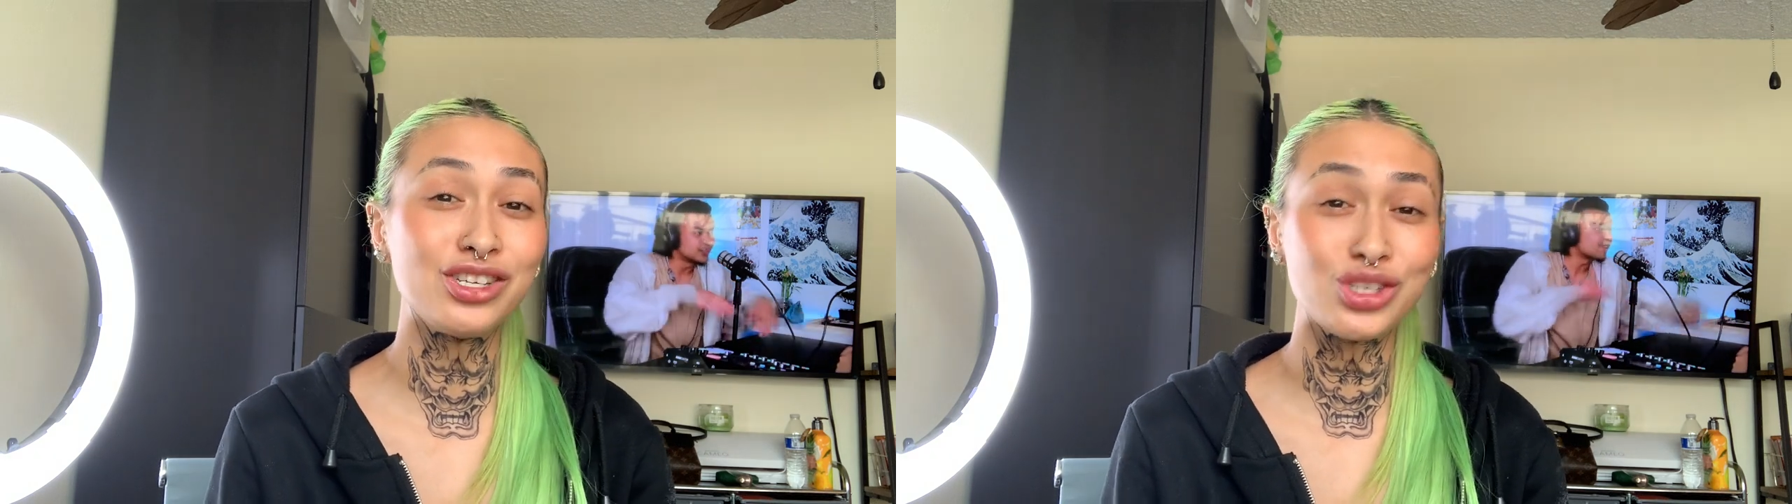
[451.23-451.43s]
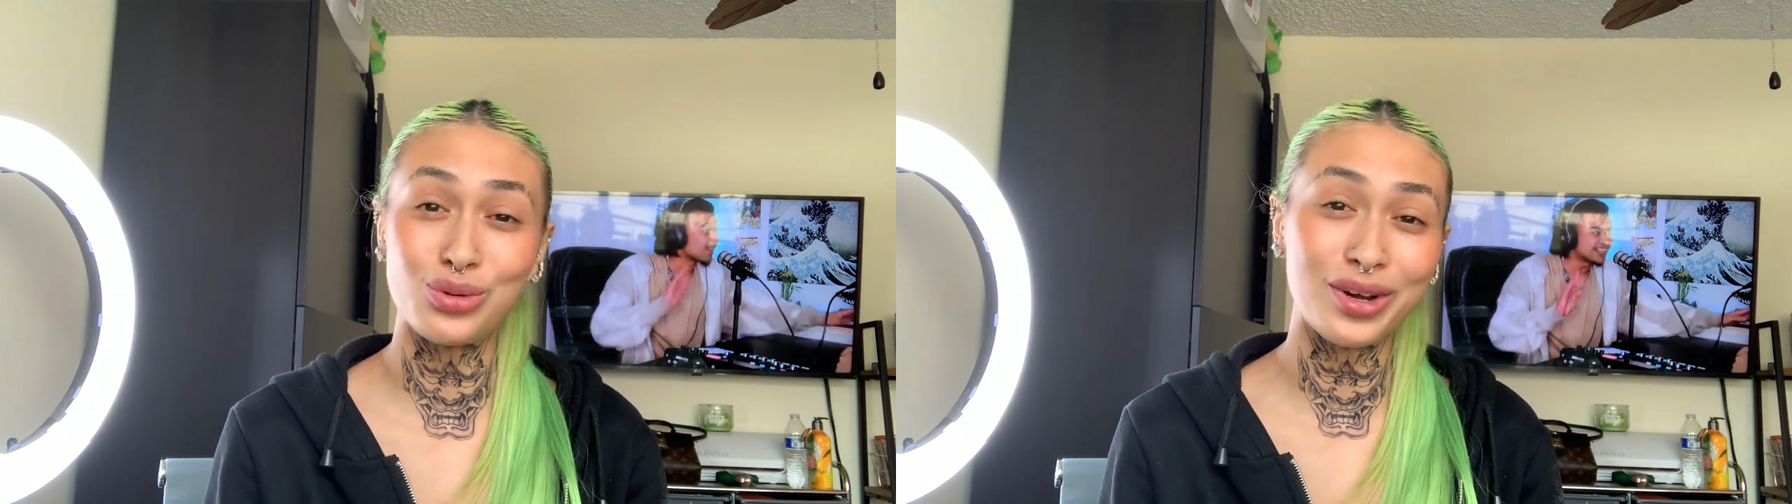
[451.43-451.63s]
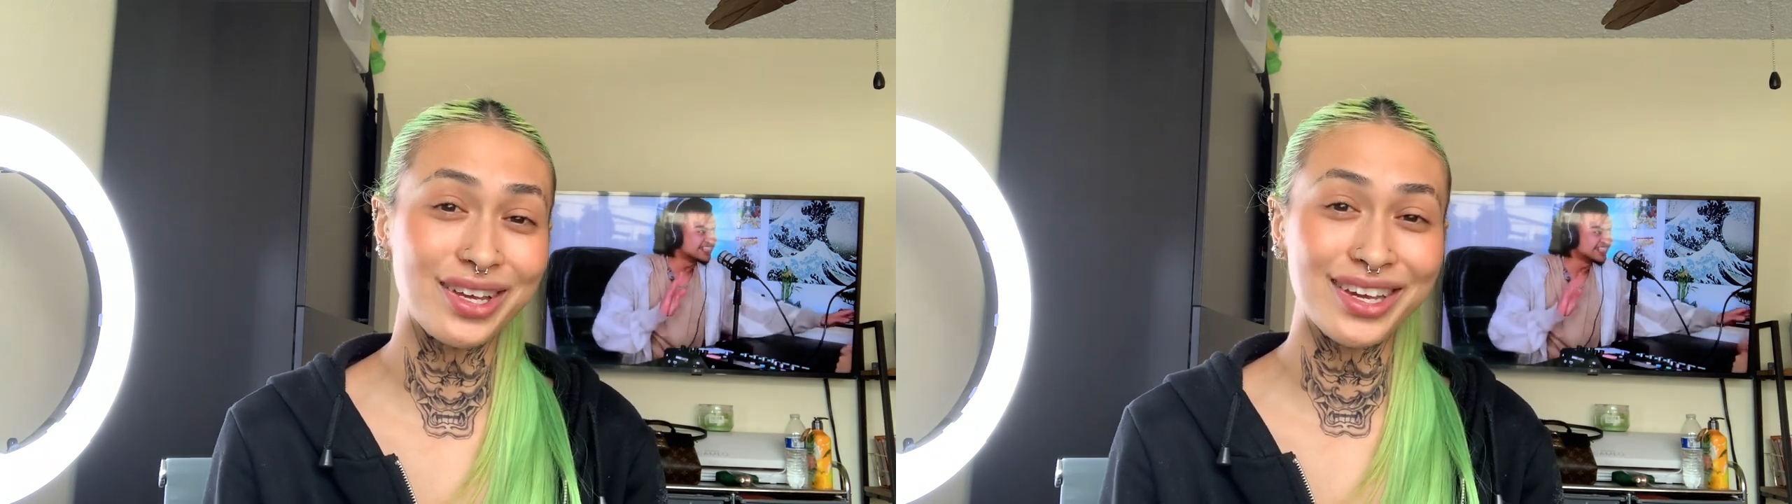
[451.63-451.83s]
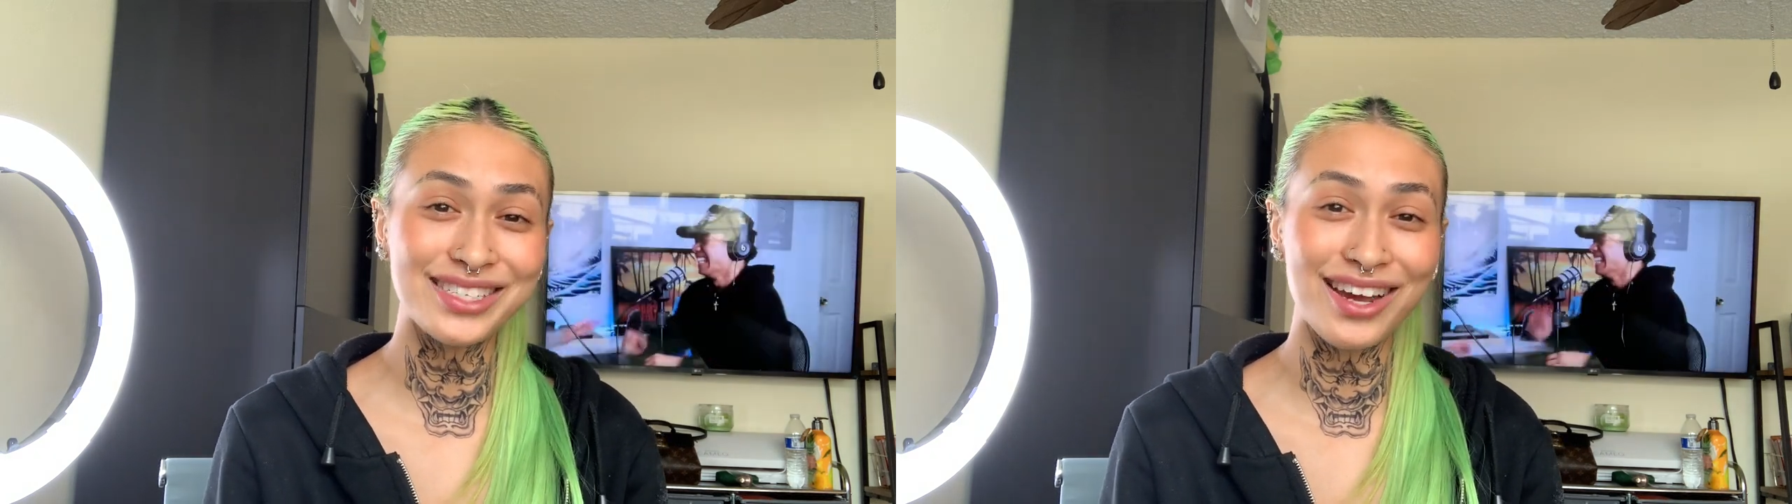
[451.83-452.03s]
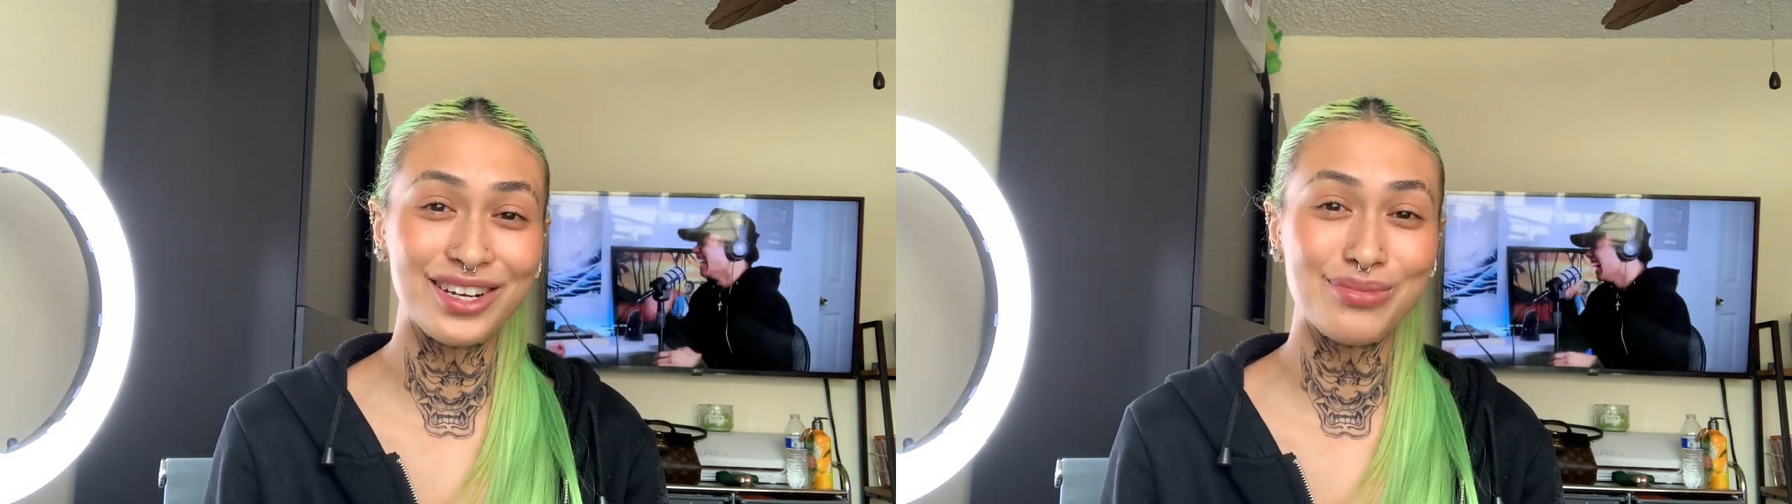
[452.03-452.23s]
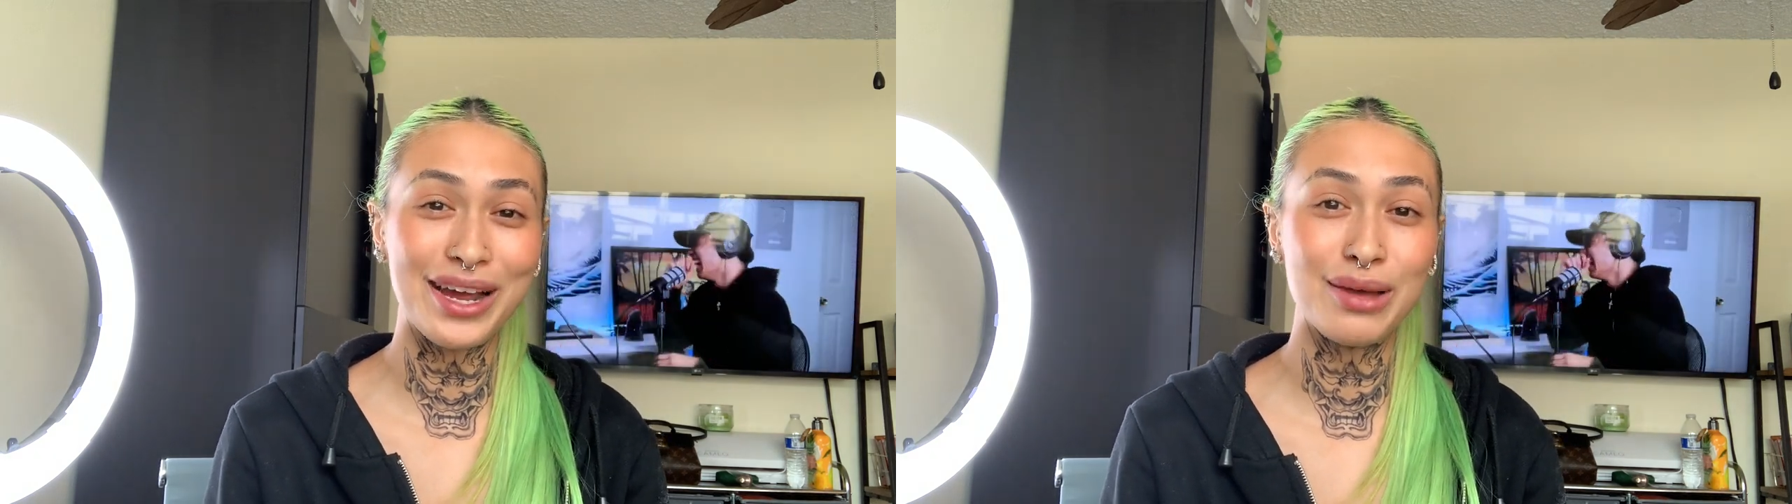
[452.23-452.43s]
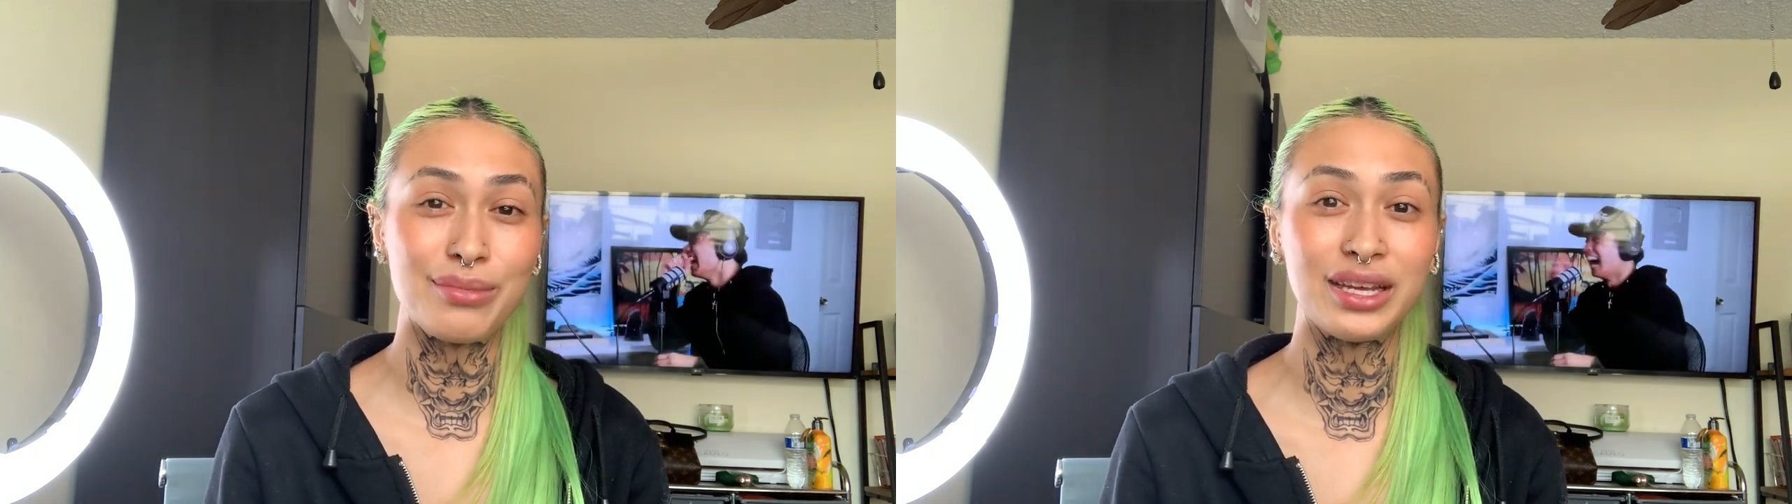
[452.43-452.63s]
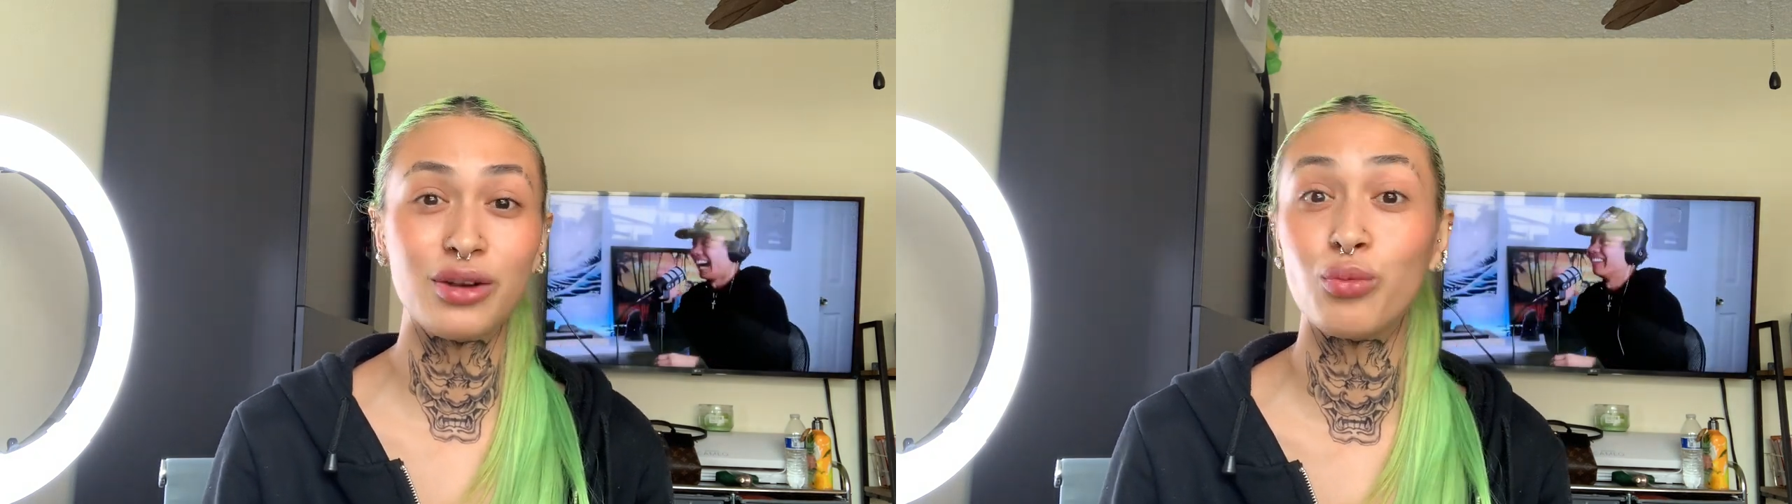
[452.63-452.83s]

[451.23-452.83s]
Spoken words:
do want to get tatted by him again,